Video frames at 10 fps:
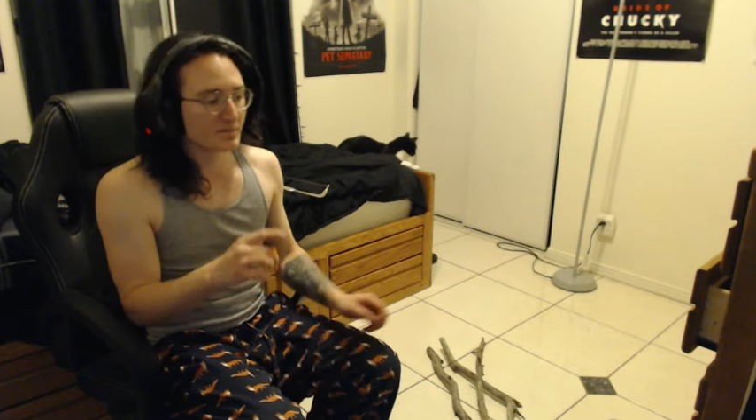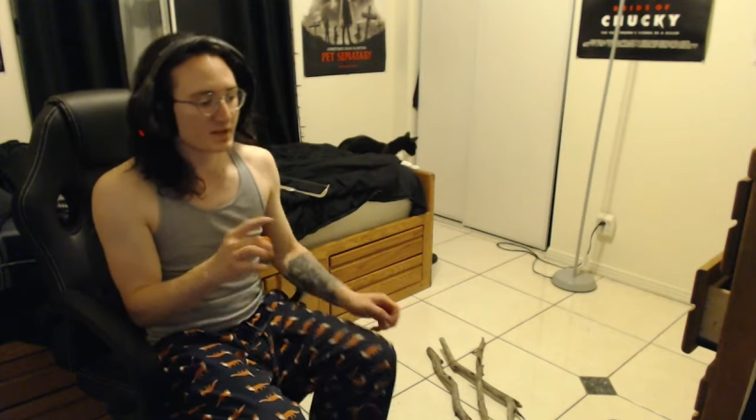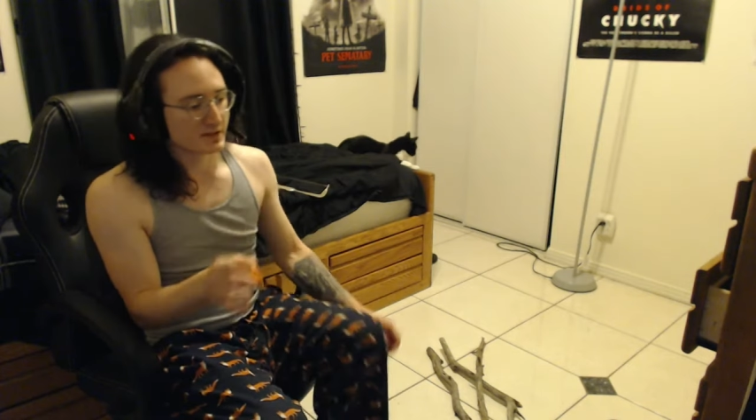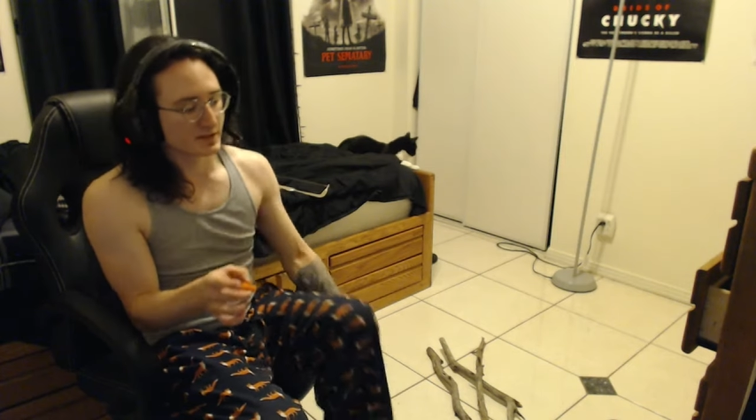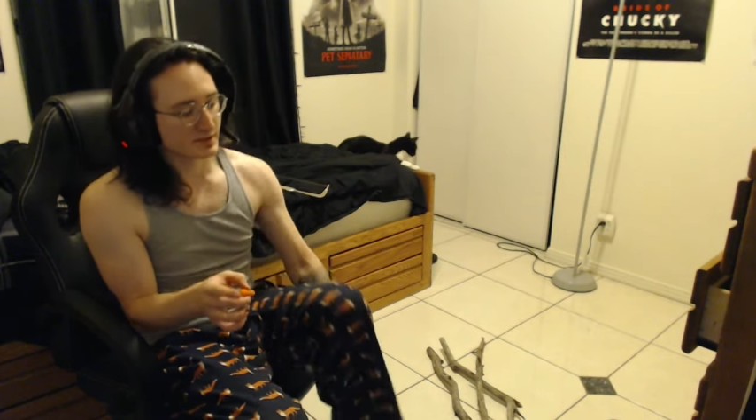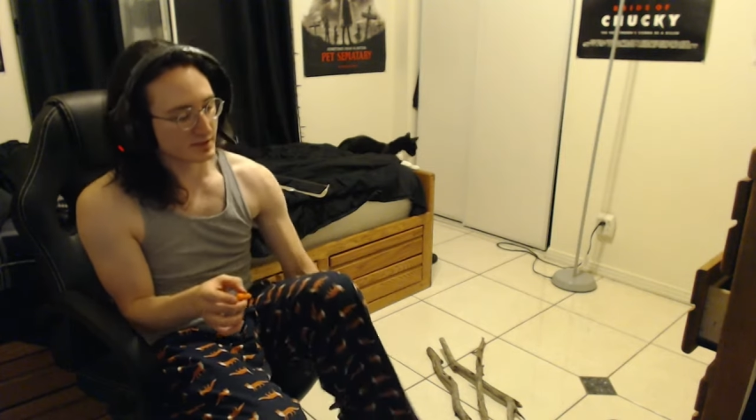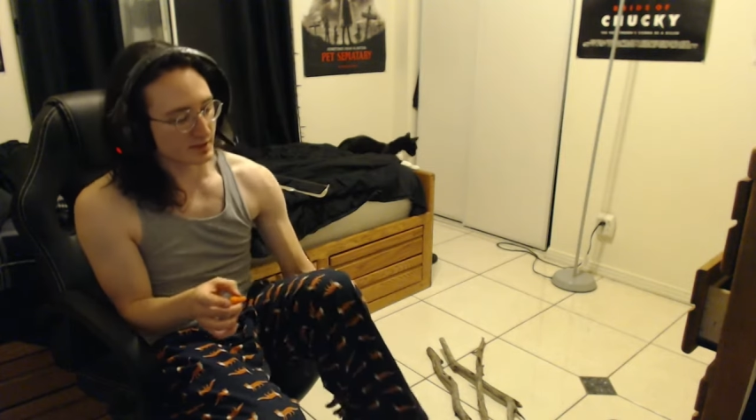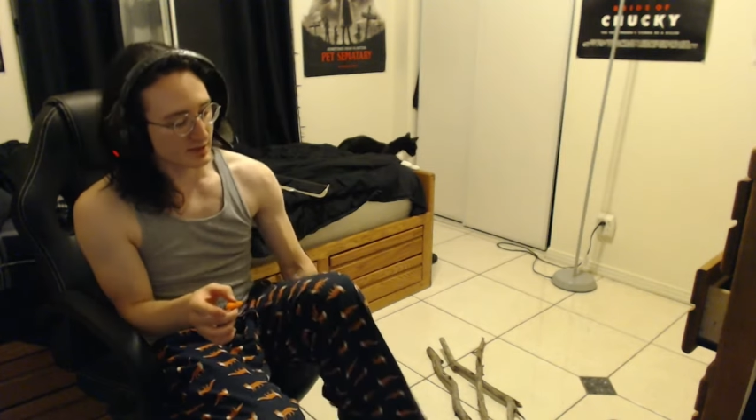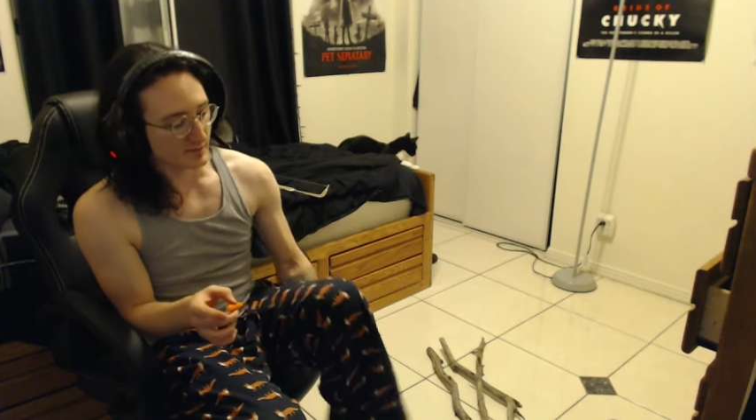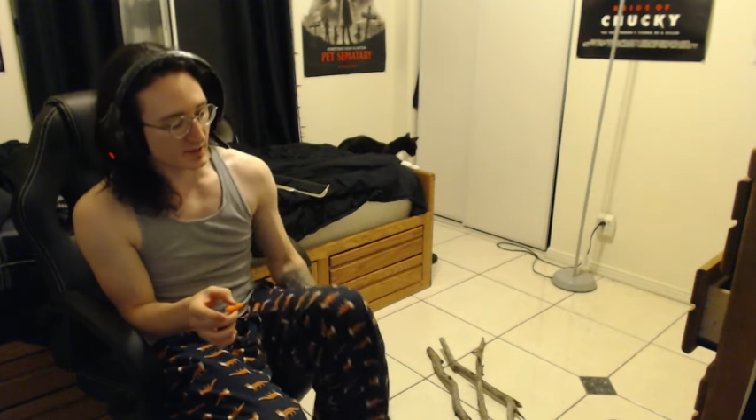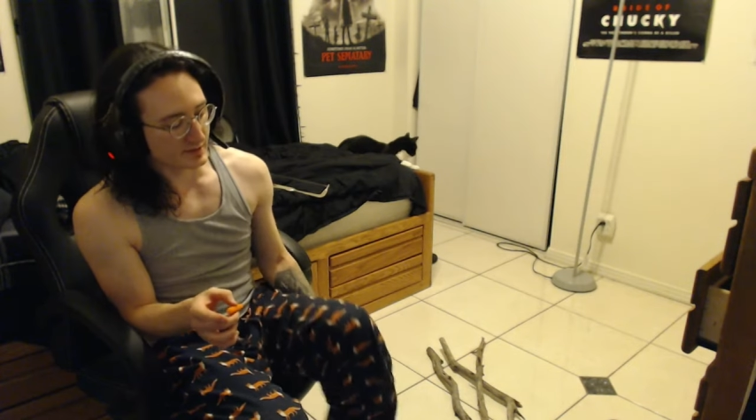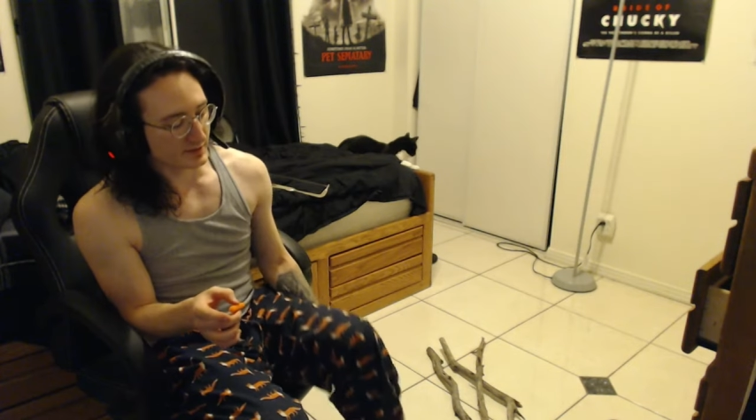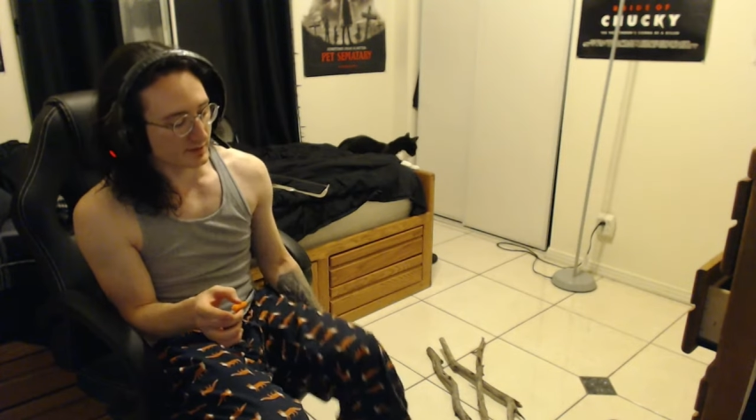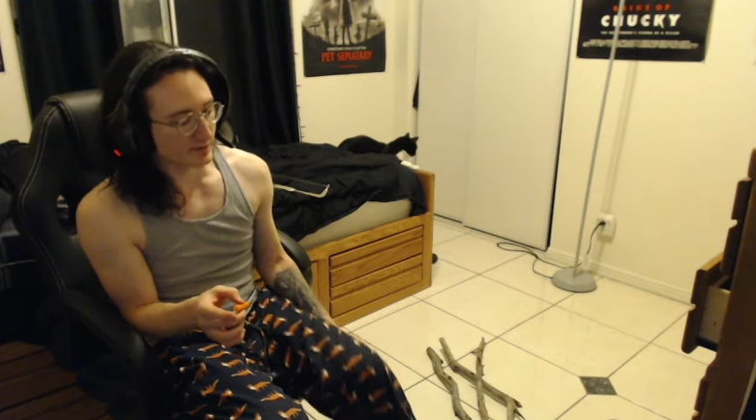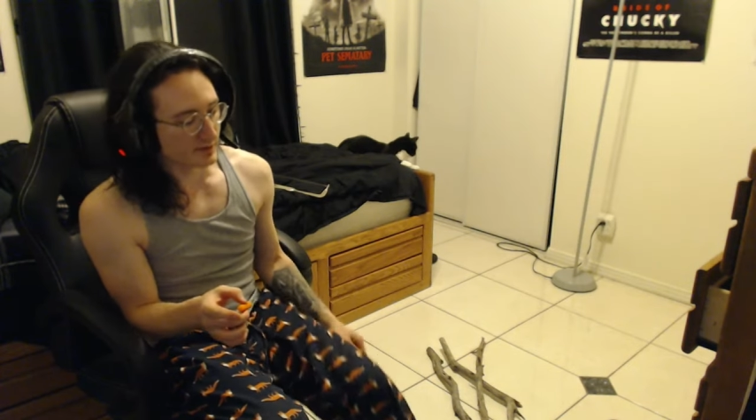Texas Chainsaw
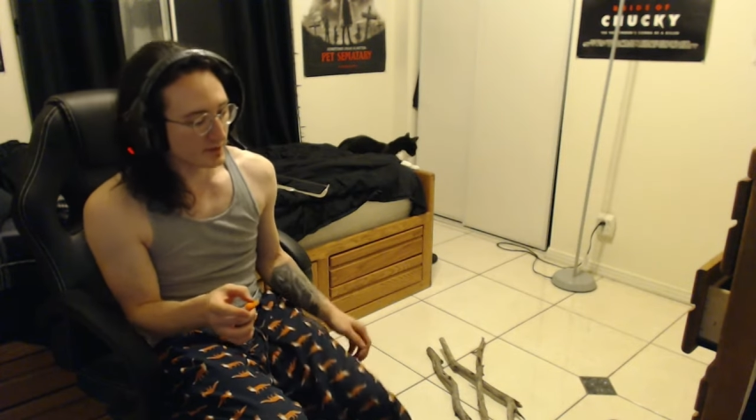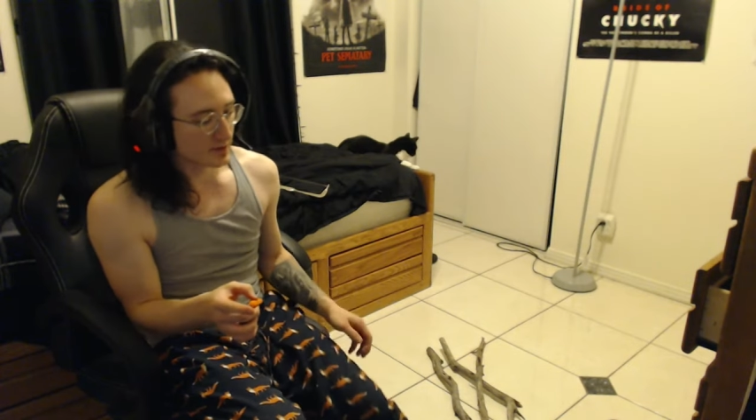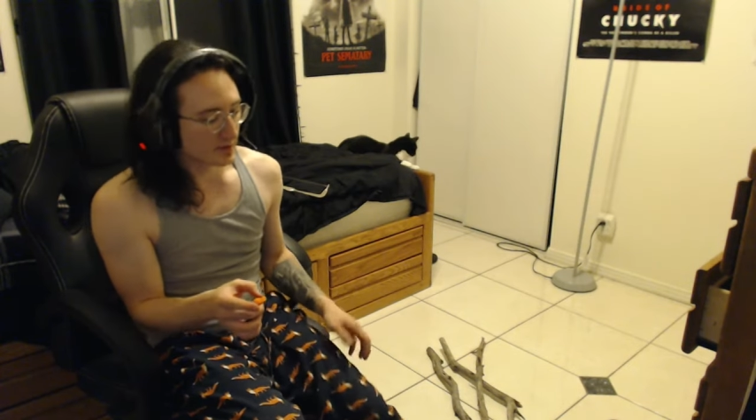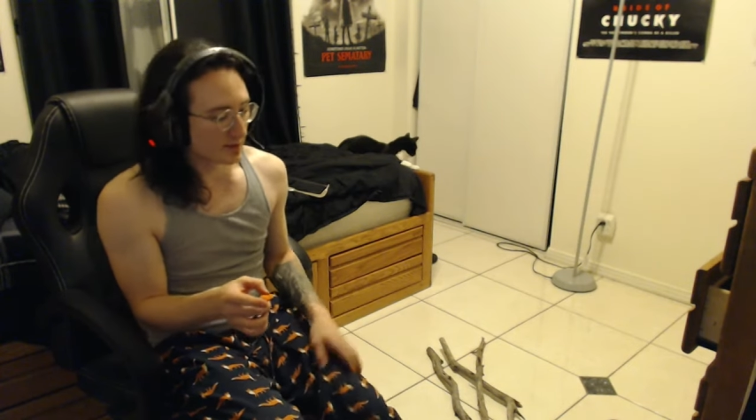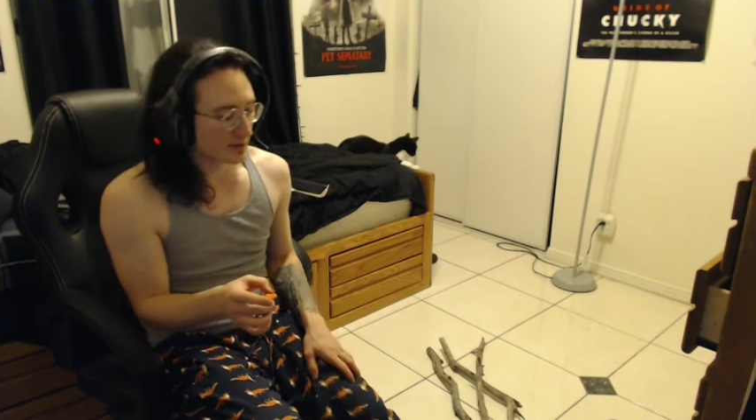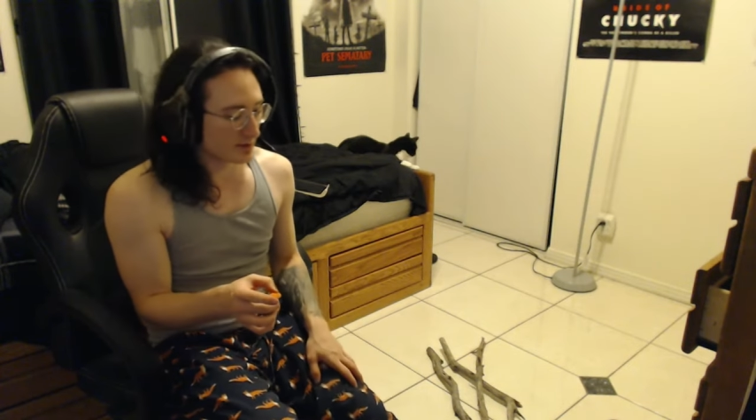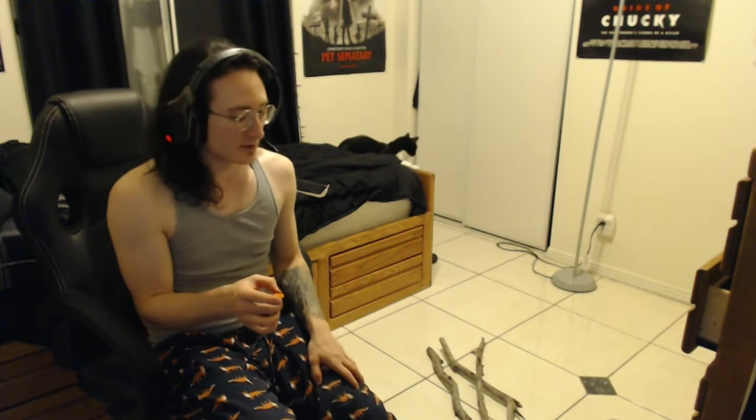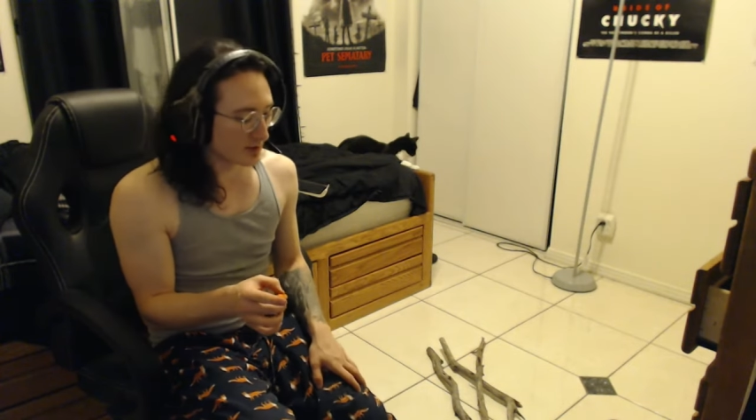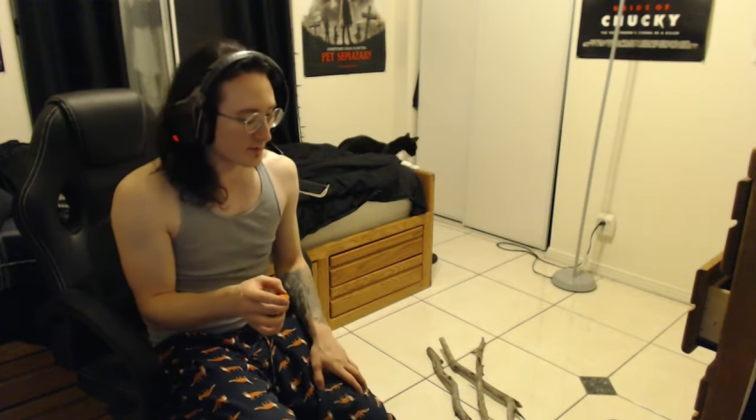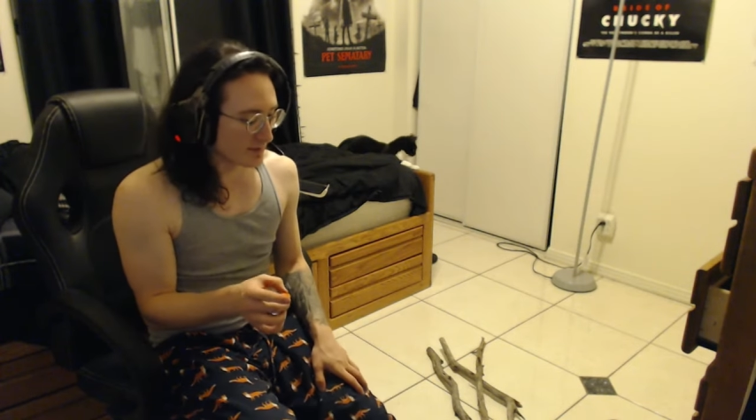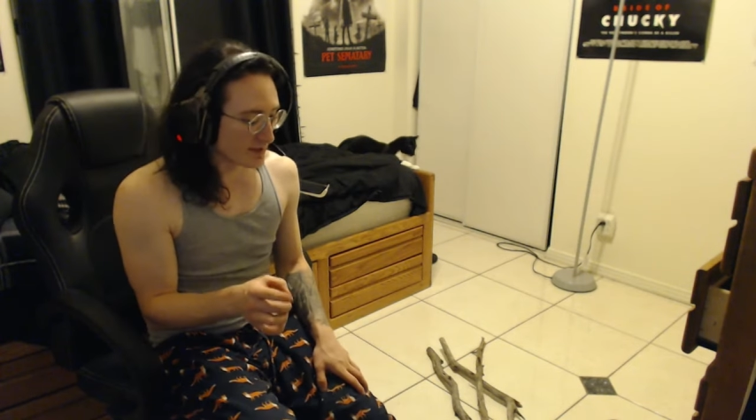Massacre, it